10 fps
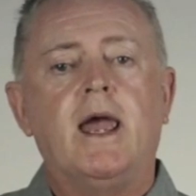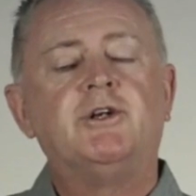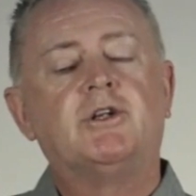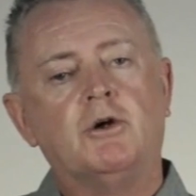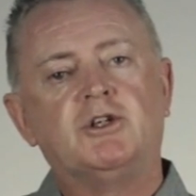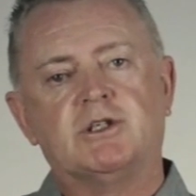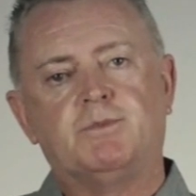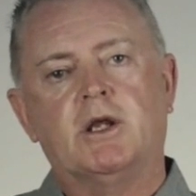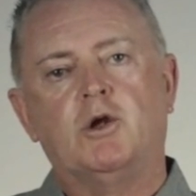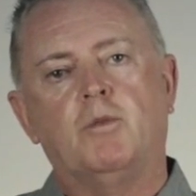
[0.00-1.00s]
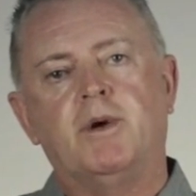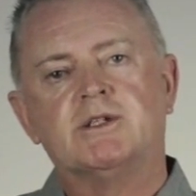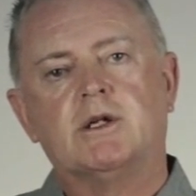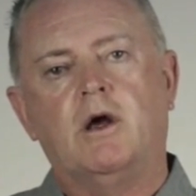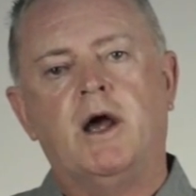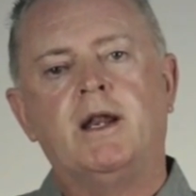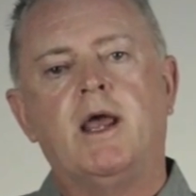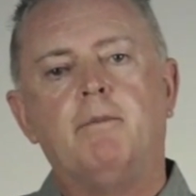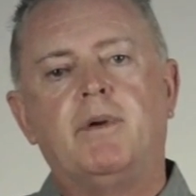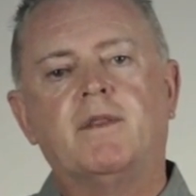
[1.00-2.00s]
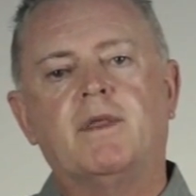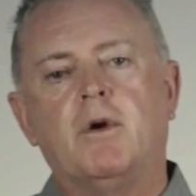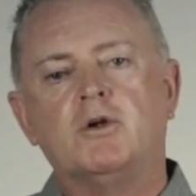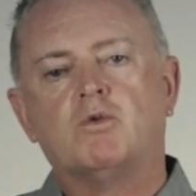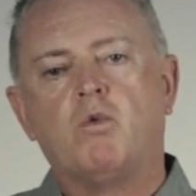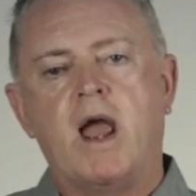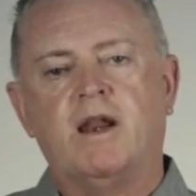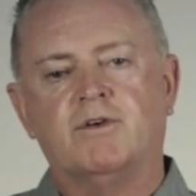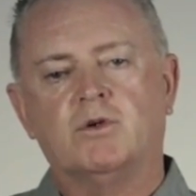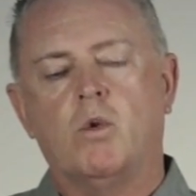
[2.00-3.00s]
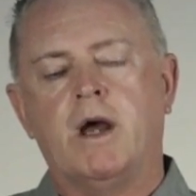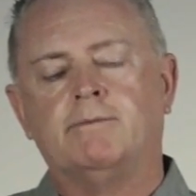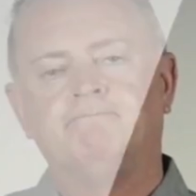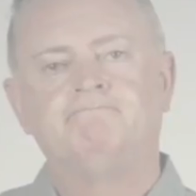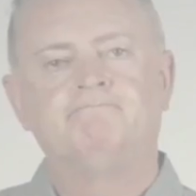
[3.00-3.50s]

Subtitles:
And don't just pick your best client, pick the most relevant one.